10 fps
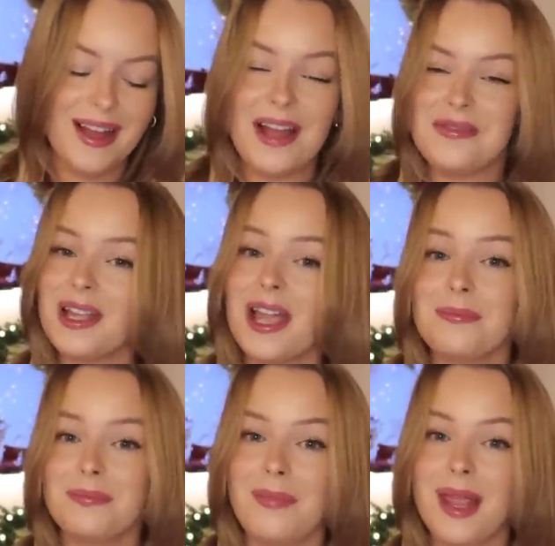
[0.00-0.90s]
I feel like I
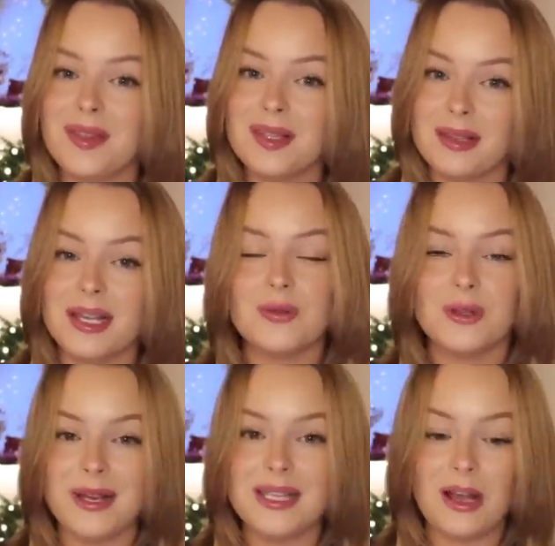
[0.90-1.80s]
made this list
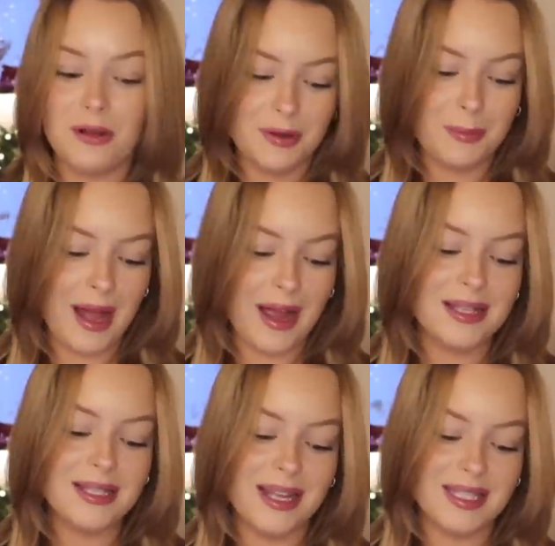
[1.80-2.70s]
with myself in
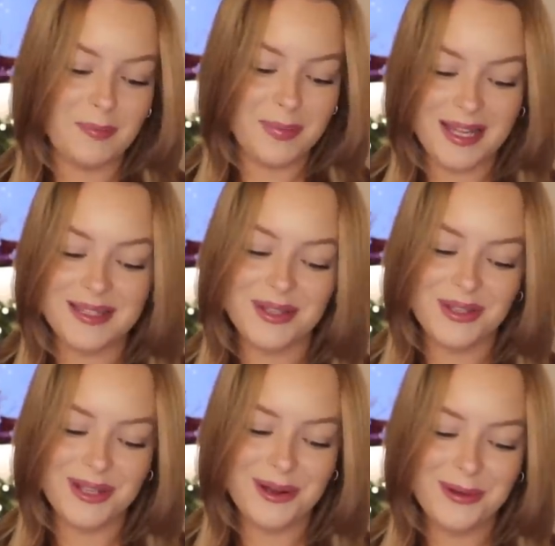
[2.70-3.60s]
mind. It's a pizza
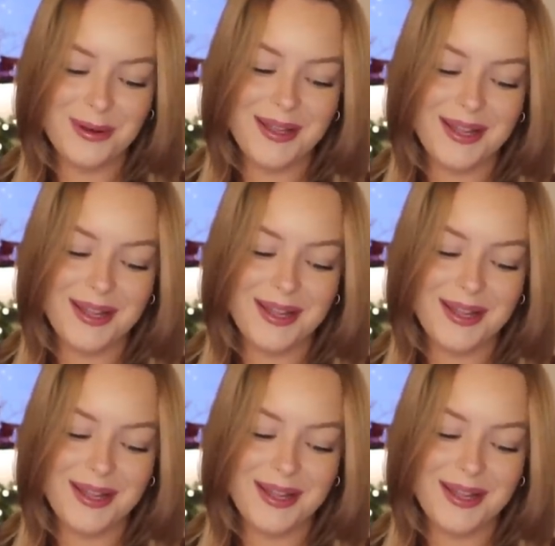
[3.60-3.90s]
stone.